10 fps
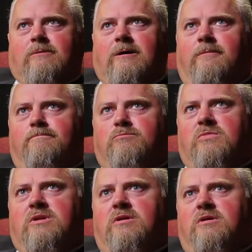Well,
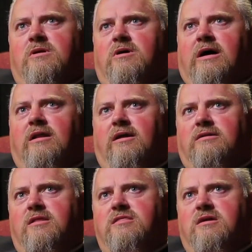I'd like
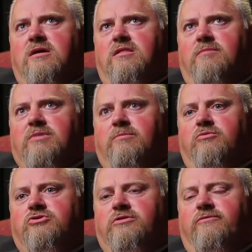to think that
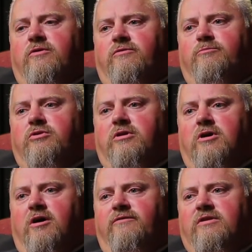people should vote, put the
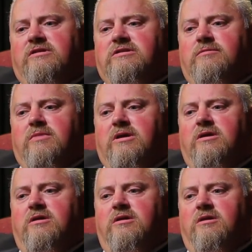confidence in
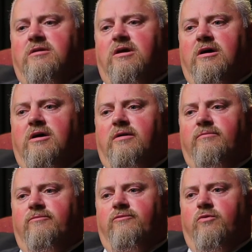me
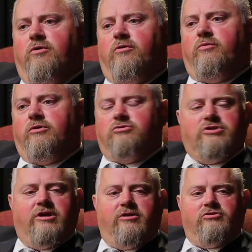for real
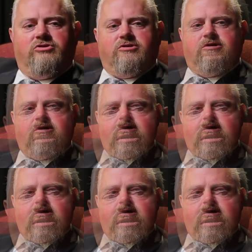change.